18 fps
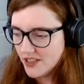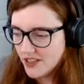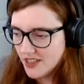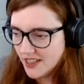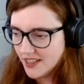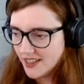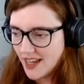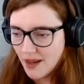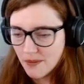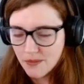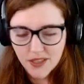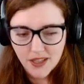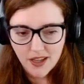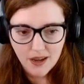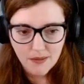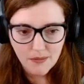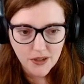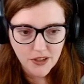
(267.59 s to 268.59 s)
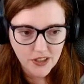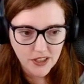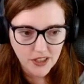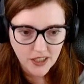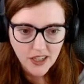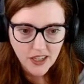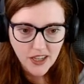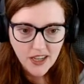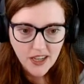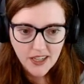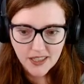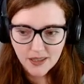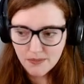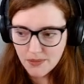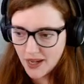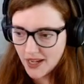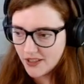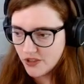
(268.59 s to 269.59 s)
and then Cap Sam as your
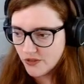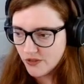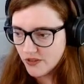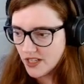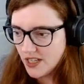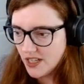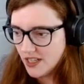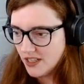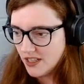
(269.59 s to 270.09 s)
battery